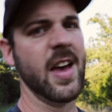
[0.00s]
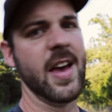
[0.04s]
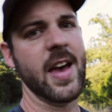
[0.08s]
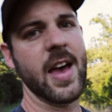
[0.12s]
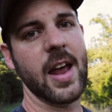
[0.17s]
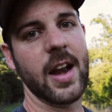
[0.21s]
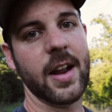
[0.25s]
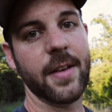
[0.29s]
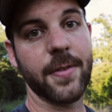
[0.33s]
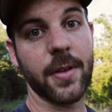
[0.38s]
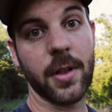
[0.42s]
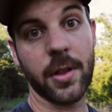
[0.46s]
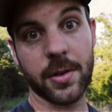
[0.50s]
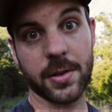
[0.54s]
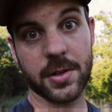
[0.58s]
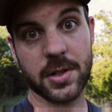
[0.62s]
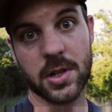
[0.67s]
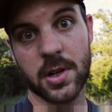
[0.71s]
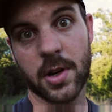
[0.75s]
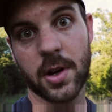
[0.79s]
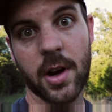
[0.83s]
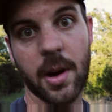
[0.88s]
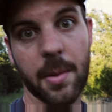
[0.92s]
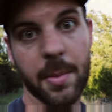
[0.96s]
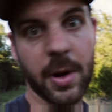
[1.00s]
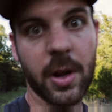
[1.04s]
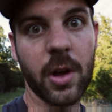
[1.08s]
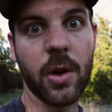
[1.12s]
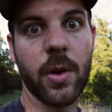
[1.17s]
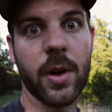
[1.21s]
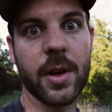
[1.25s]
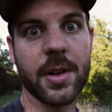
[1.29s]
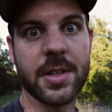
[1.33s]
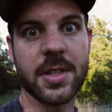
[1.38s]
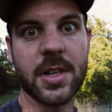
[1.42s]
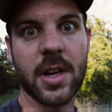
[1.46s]
and if it looks good, I'm gonna go
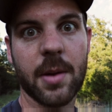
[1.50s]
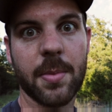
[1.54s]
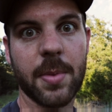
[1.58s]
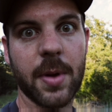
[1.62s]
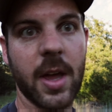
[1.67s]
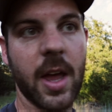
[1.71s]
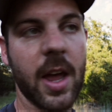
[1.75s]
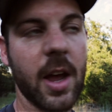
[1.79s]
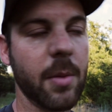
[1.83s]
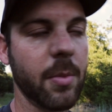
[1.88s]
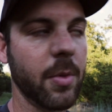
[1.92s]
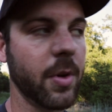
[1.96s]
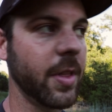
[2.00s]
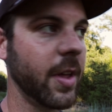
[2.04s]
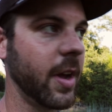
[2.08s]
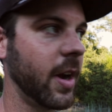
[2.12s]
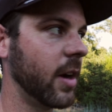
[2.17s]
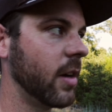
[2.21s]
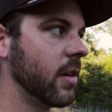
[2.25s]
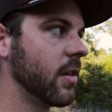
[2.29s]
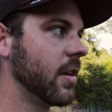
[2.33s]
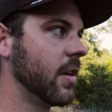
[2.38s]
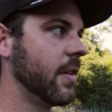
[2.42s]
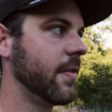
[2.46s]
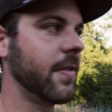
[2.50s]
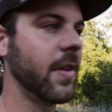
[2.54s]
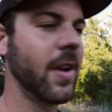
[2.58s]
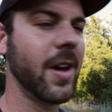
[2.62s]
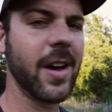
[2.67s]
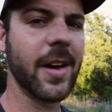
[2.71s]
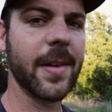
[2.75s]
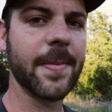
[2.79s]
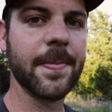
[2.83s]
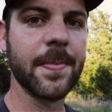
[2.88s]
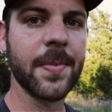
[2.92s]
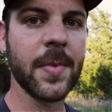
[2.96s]
ahead and set up a camera there. If
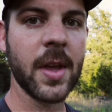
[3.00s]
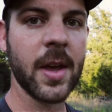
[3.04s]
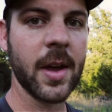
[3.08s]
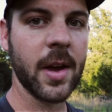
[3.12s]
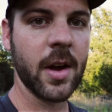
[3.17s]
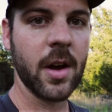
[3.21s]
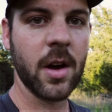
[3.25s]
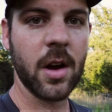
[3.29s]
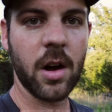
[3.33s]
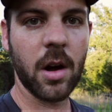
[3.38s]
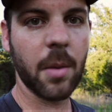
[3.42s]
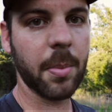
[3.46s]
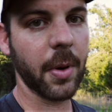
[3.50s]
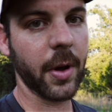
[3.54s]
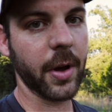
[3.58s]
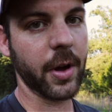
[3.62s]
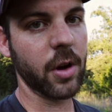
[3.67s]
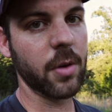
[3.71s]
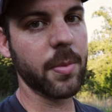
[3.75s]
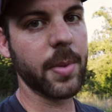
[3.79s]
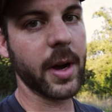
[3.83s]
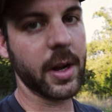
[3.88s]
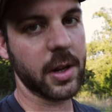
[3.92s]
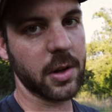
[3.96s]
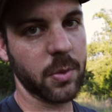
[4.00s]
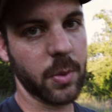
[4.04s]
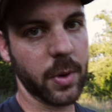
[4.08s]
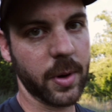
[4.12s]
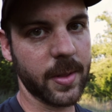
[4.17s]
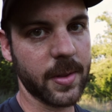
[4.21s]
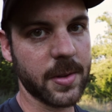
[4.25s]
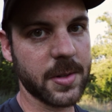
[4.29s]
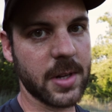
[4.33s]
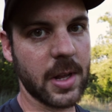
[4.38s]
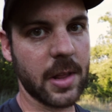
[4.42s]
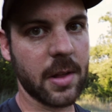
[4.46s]
not, I'll probably go back to one
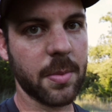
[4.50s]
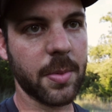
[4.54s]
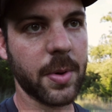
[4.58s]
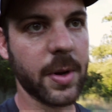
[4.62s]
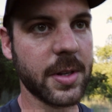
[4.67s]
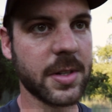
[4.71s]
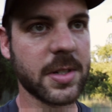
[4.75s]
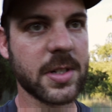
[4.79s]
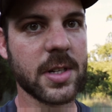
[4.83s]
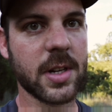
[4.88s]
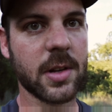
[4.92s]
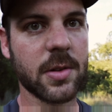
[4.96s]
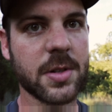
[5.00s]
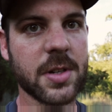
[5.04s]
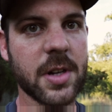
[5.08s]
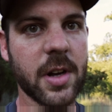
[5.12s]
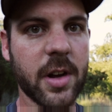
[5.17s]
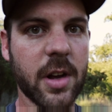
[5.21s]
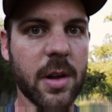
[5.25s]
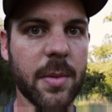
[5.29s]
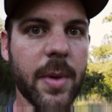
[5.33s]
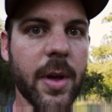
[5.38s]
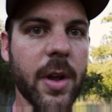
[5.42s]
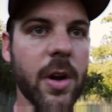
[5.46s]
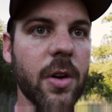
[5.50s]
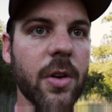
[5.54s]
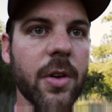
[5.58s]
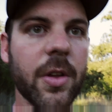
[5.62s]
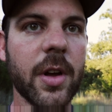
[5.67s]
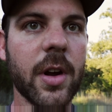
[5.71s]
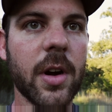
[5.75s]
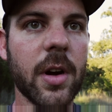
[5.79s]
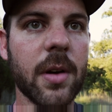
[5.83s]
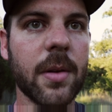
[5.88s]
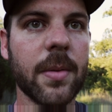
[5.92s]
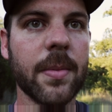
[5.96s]
of those other places I was talking about
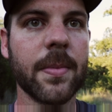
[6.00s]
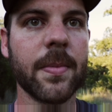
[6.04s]
earlier.